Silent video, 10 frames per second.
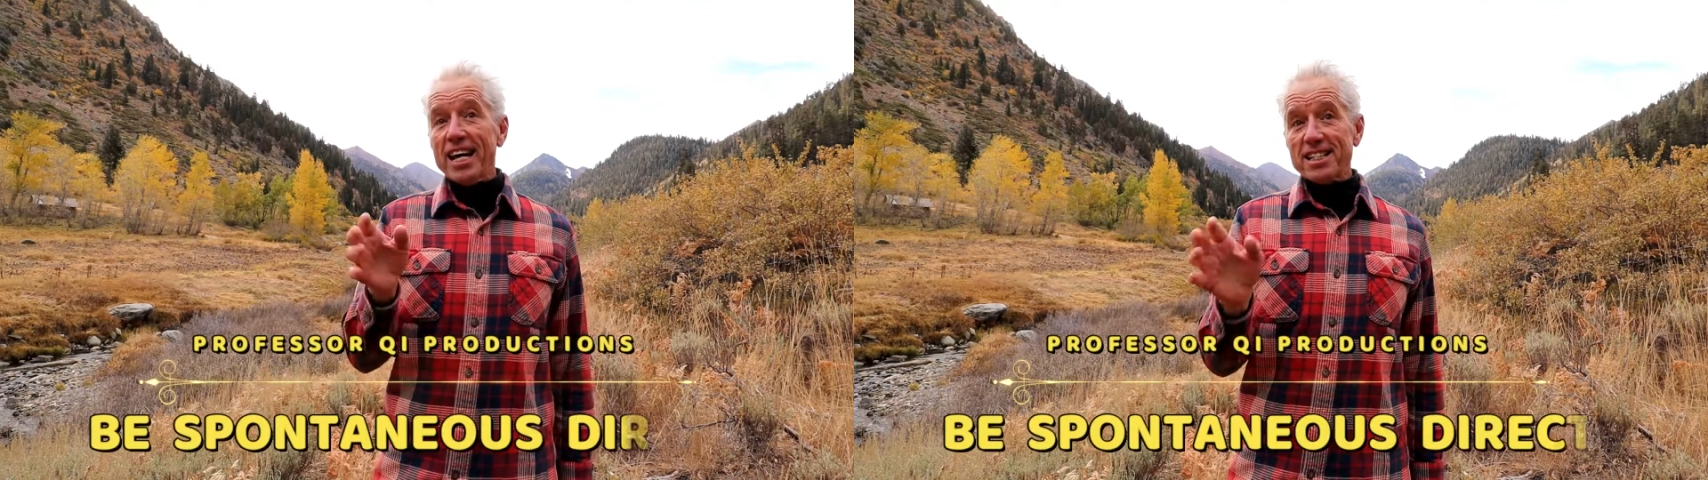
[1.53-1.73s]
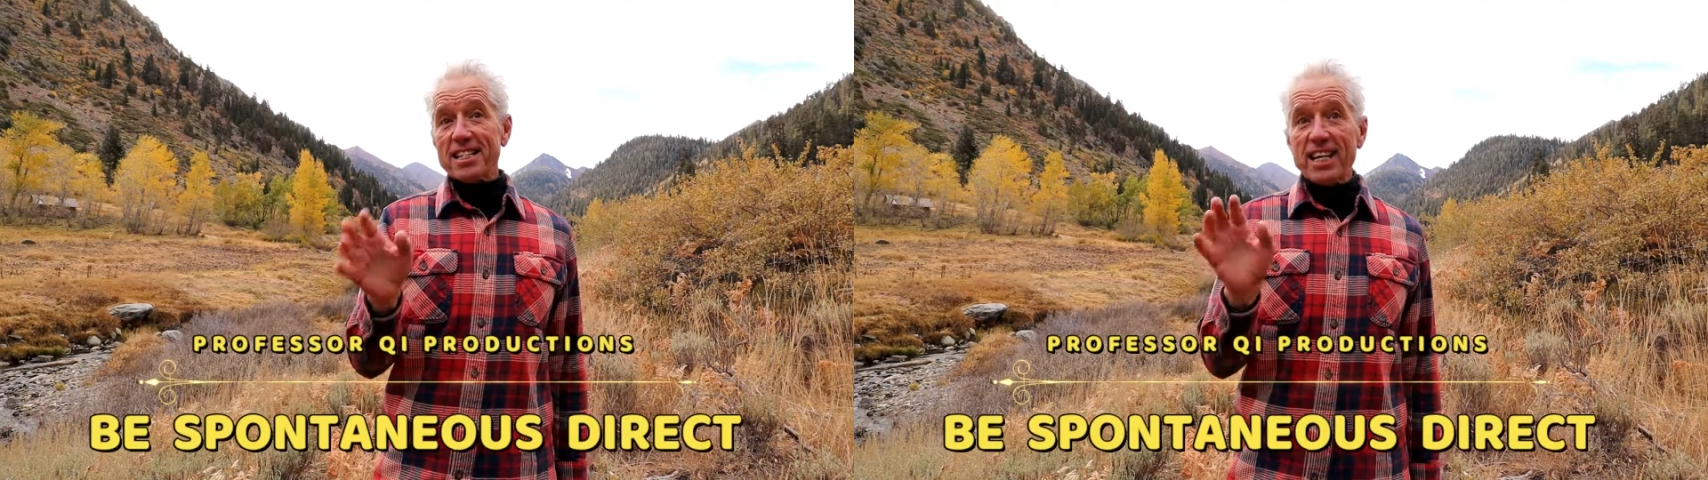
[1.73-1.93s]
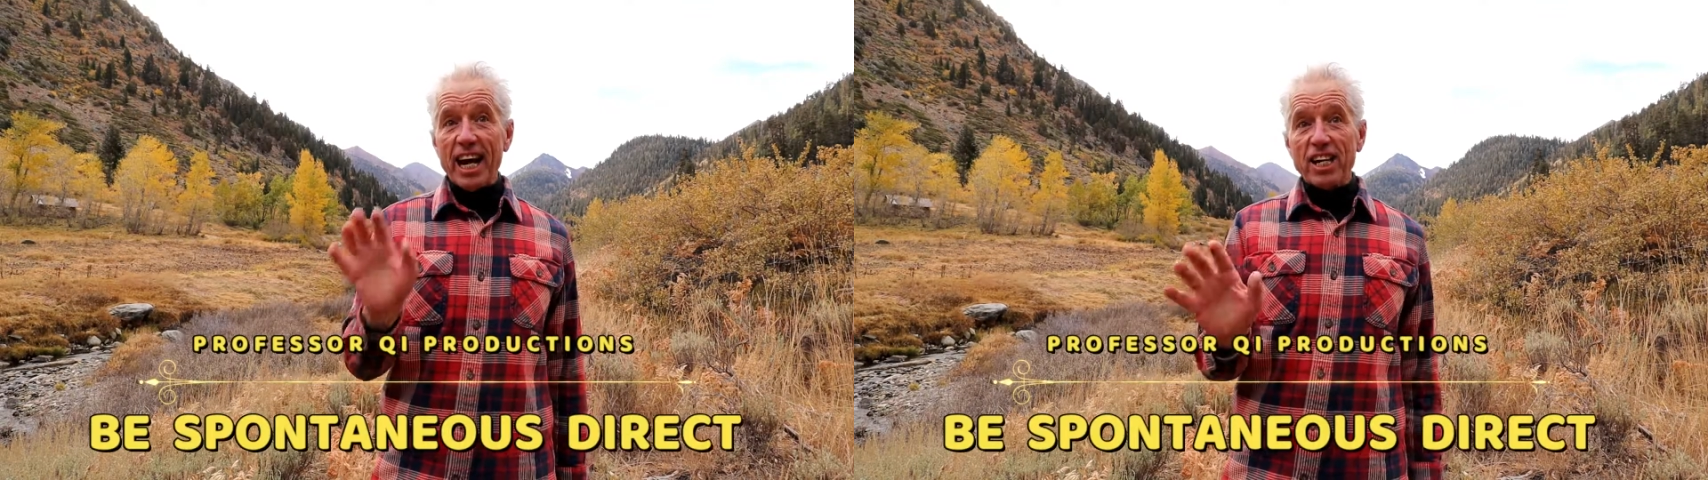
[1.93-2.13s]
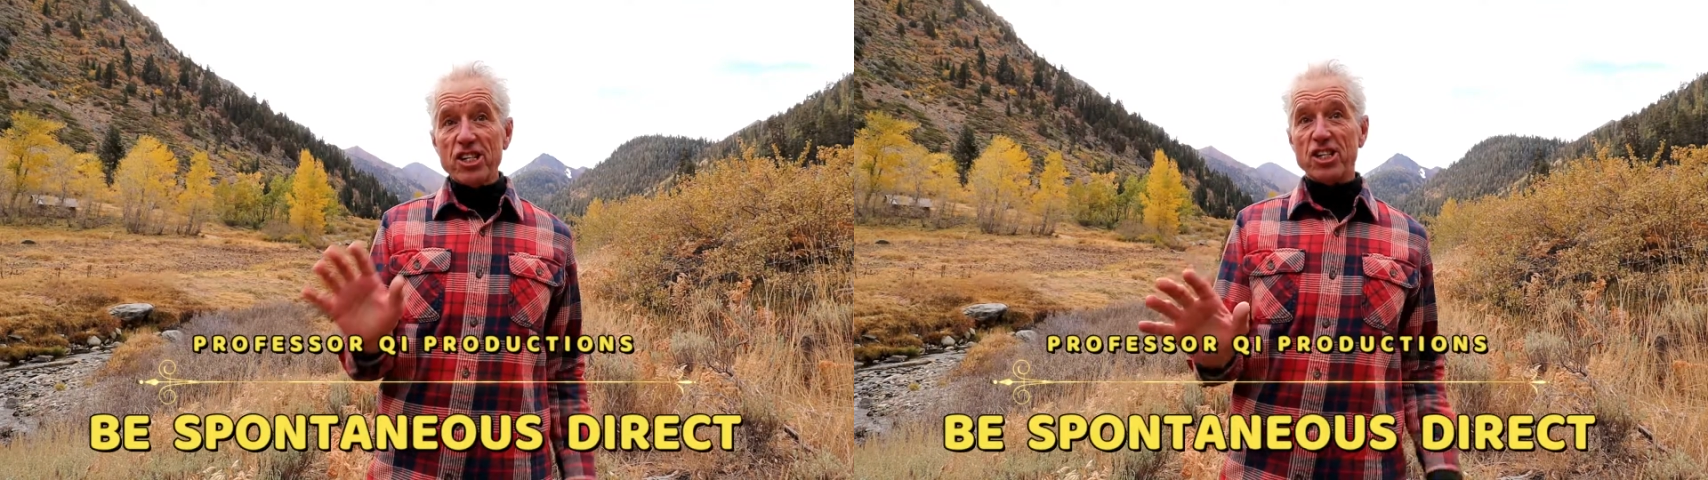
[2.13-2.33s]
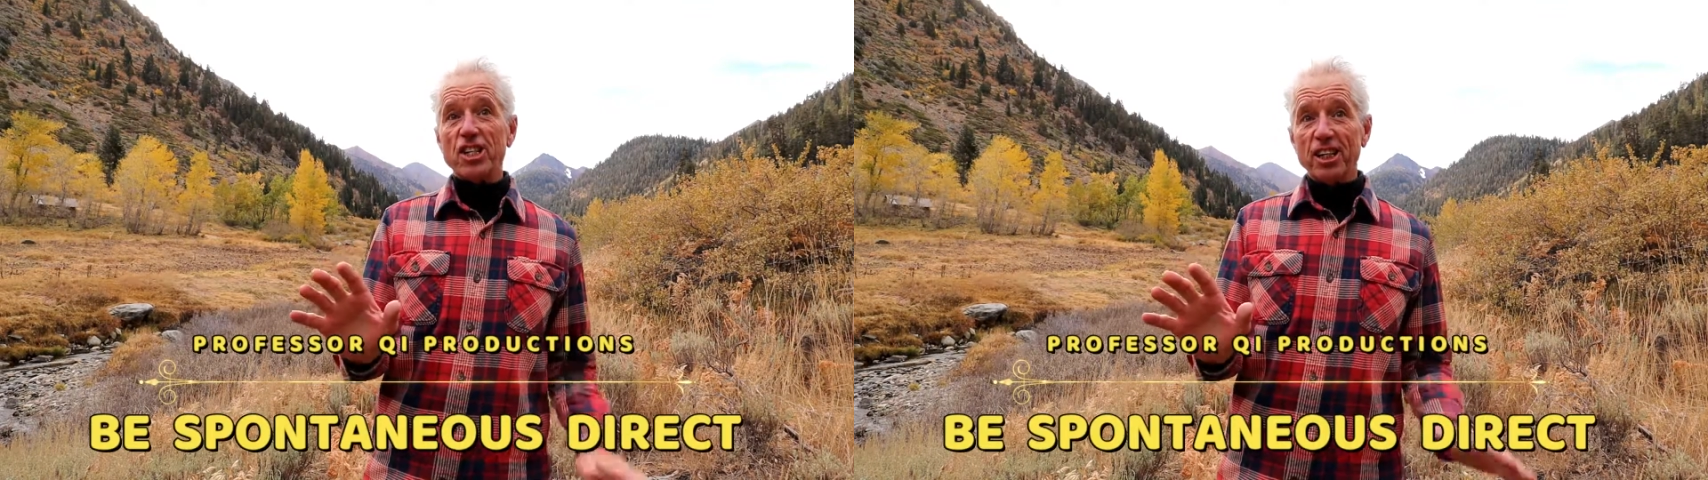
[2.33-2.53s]

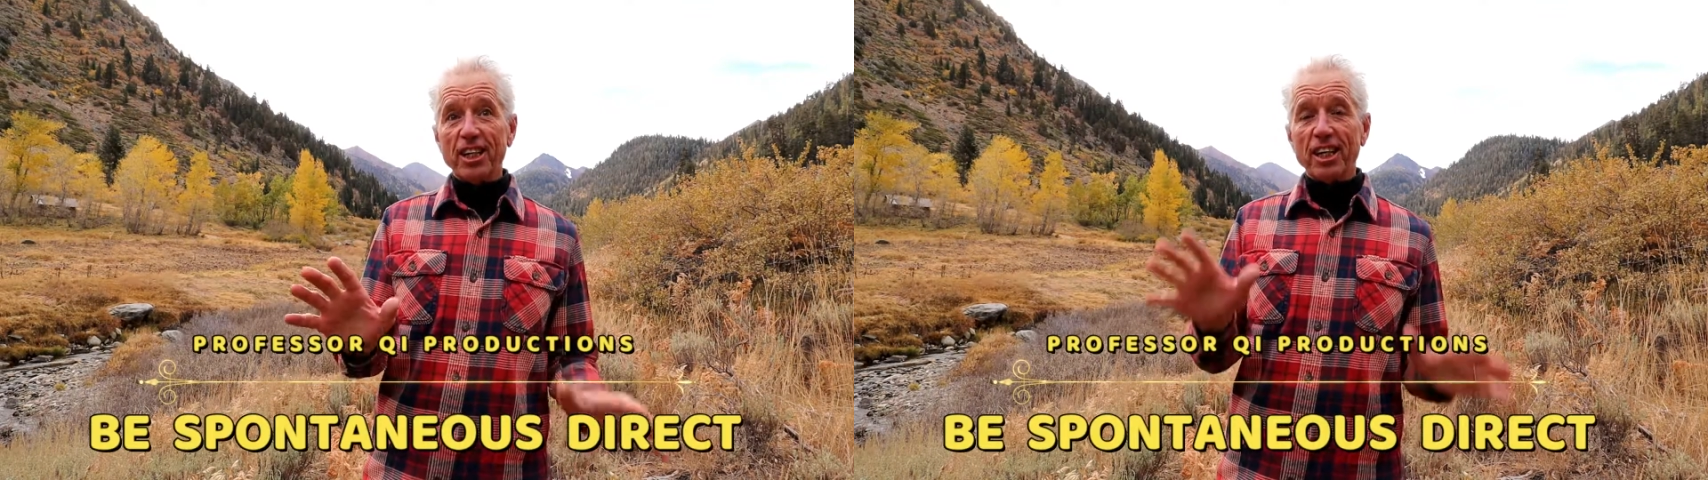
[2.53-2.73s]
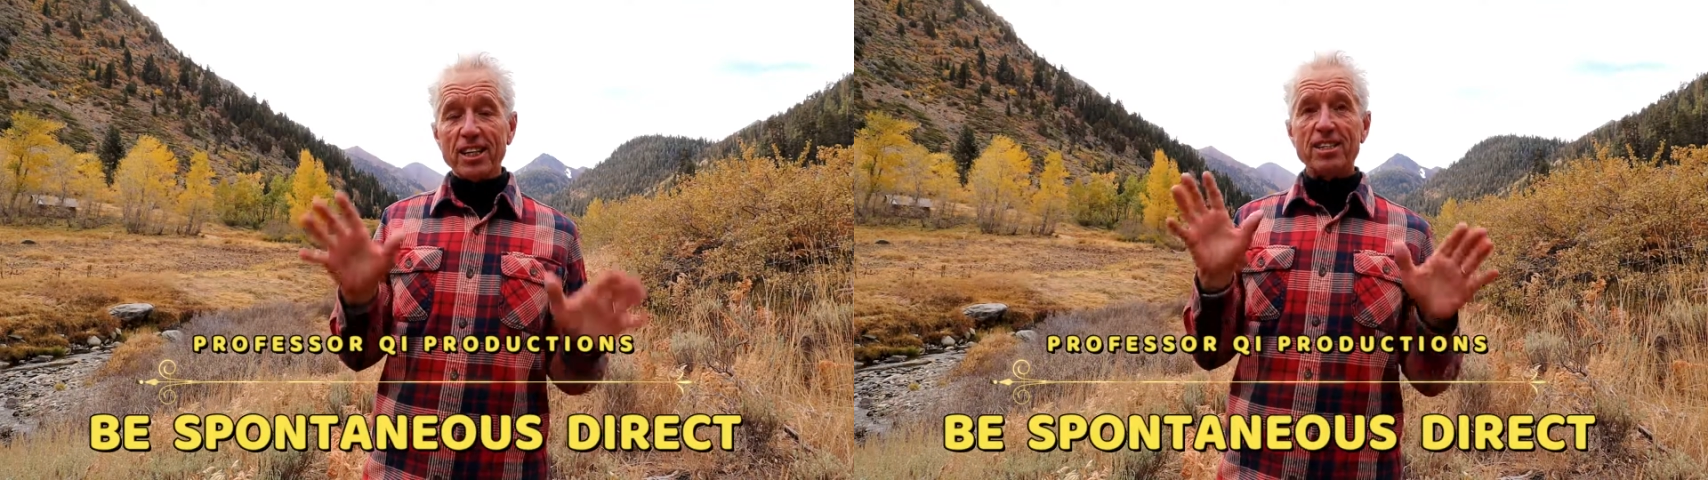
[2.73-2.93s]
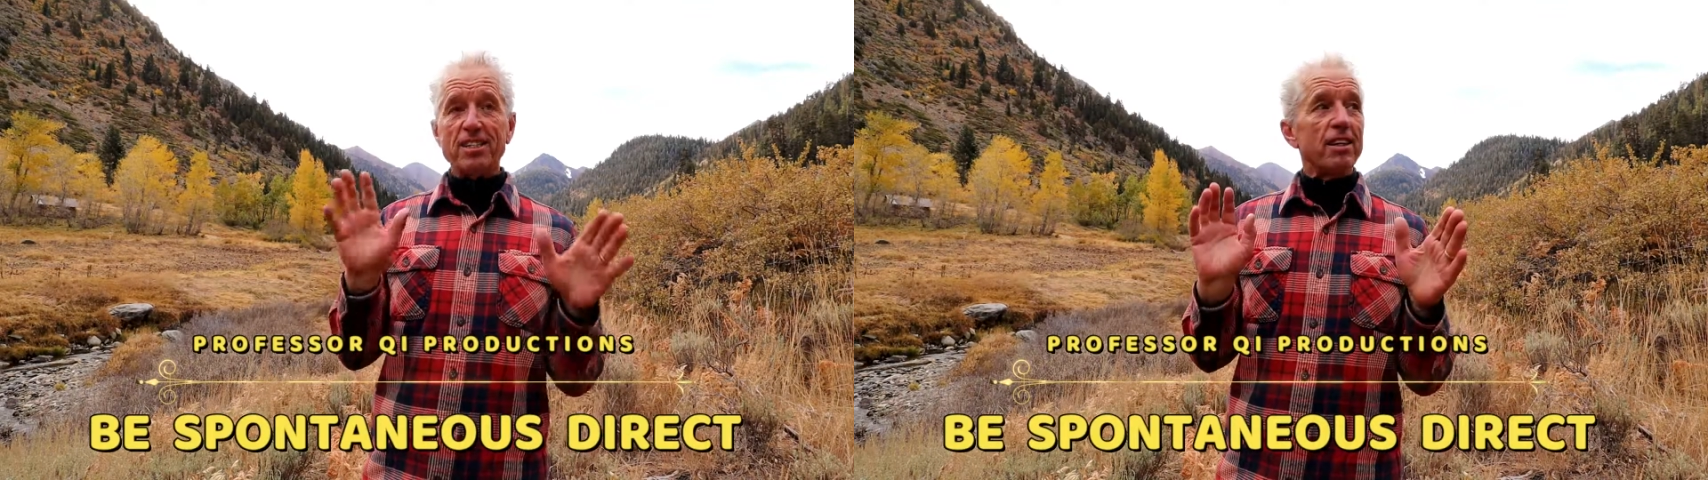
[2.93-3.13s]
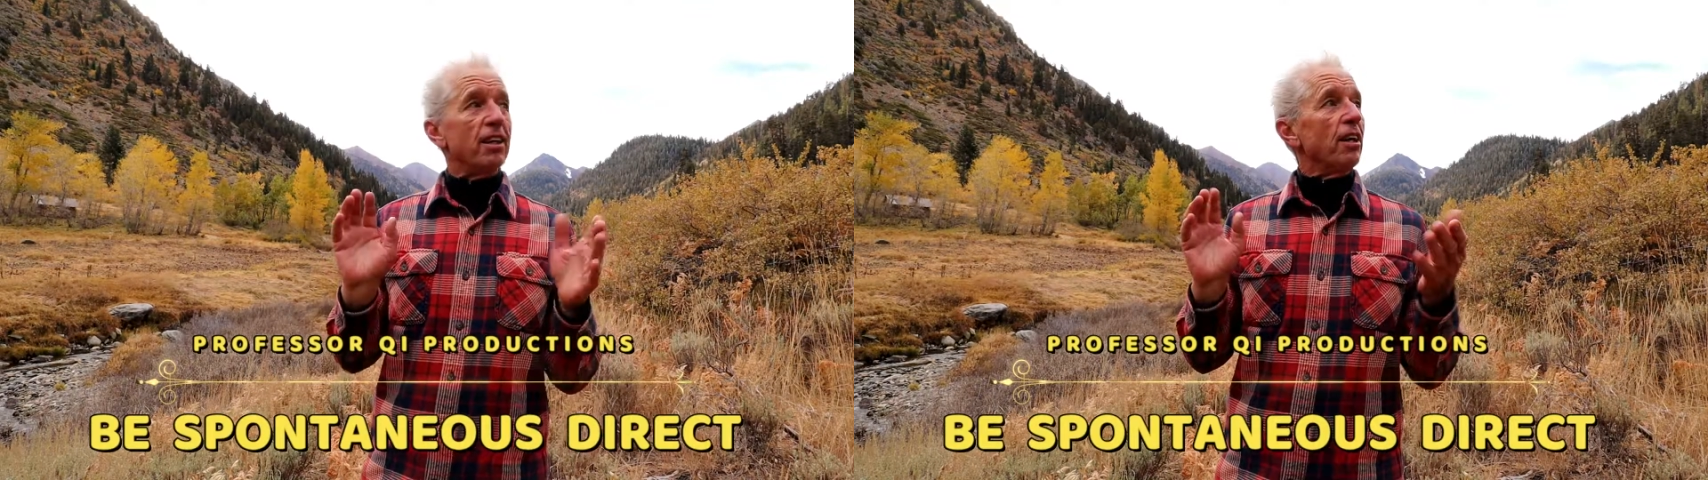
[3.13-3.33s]
hesitation is